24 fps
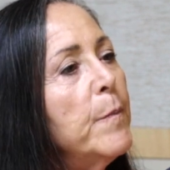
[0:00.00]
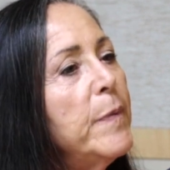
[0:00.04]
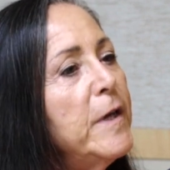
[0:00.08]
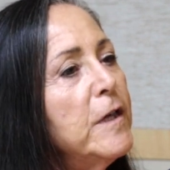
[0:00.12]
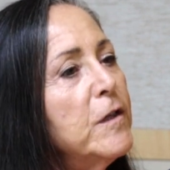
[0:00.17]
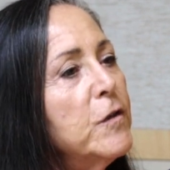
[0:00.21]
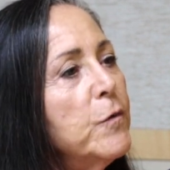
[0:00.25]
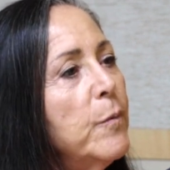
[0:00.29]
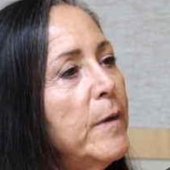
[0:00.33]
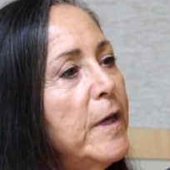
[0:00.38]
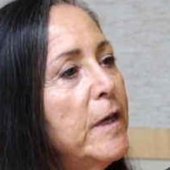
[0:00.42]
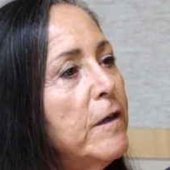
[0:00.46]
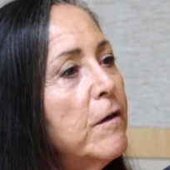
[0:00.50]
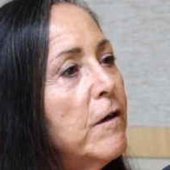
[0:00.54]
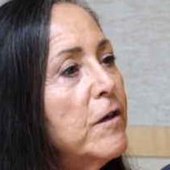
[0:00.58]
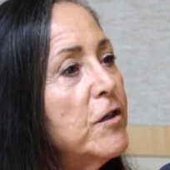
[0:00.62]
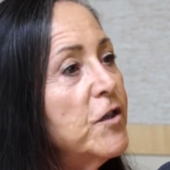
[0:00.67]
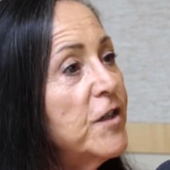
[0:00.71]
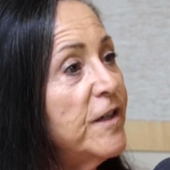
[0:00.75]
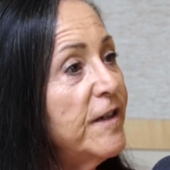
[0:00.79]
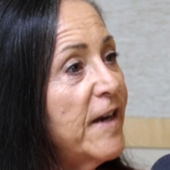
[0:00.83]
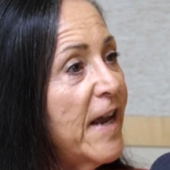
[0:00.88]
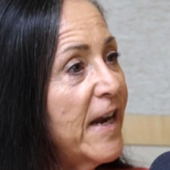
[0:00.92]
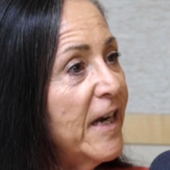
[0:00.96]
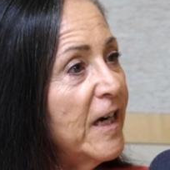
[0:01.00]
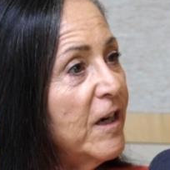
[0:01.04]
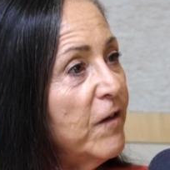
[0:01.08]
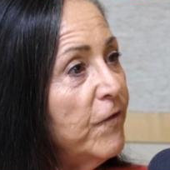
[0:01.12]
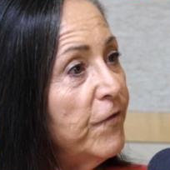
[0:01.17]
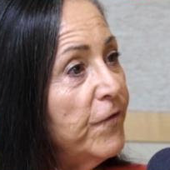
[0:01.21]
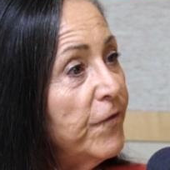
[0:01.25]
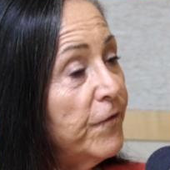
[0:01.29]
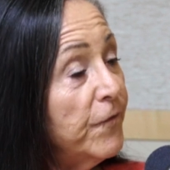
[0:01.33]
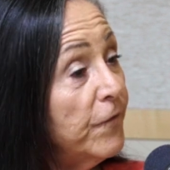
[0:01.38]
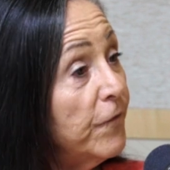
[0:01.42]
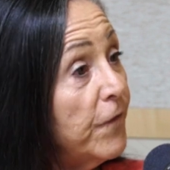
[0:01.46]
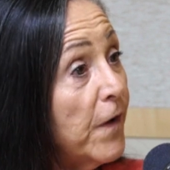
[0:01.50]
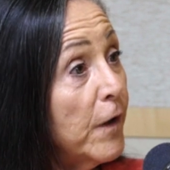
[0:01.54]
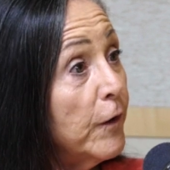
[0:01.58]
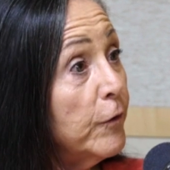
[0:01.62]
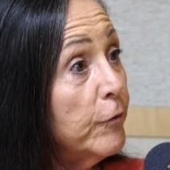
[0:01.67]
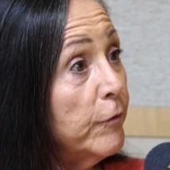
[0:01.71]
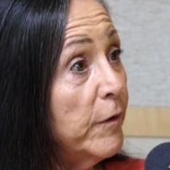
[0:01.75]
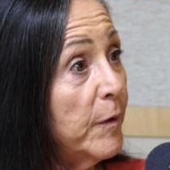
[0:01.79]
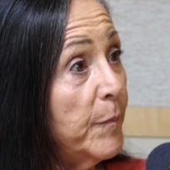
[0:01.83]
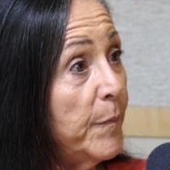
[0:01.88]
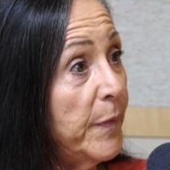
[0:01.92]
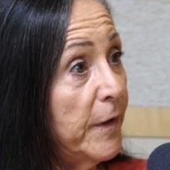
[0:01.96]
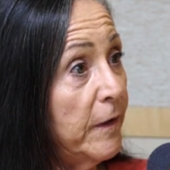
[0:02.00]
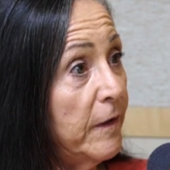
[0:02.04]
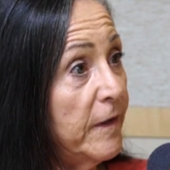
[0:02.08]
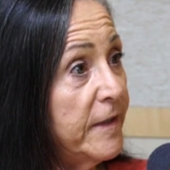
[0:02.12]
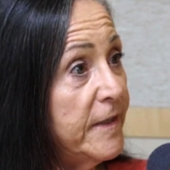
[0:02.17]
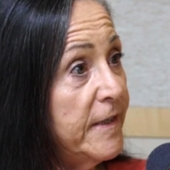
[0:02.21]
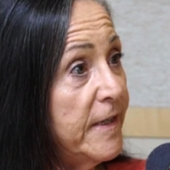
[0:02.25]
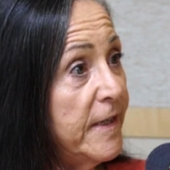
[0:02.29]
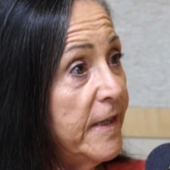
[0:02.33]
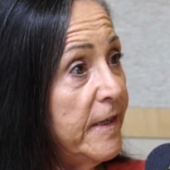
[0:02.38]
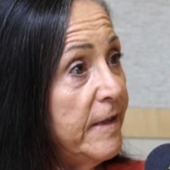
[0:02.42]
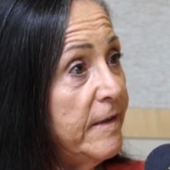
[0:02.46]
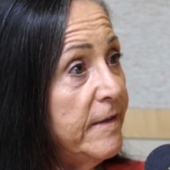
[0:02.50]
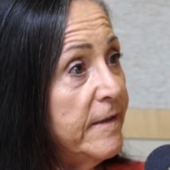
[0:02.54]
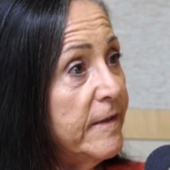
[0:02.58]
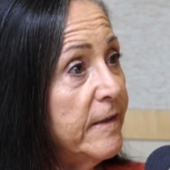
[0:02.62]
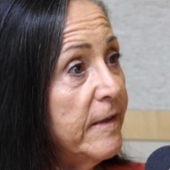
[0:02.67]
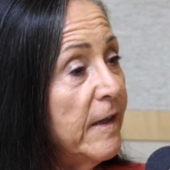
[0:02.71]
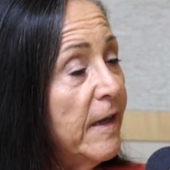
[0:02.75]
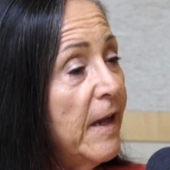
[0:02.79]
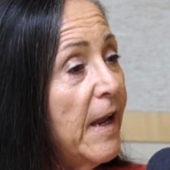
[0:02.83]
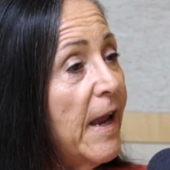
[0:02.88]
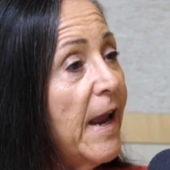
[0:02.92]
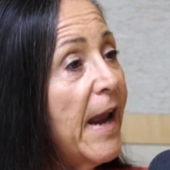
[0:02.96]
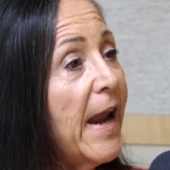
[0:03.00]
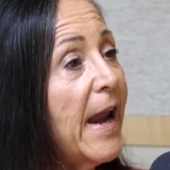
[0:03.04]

between our genetic vulnerabilities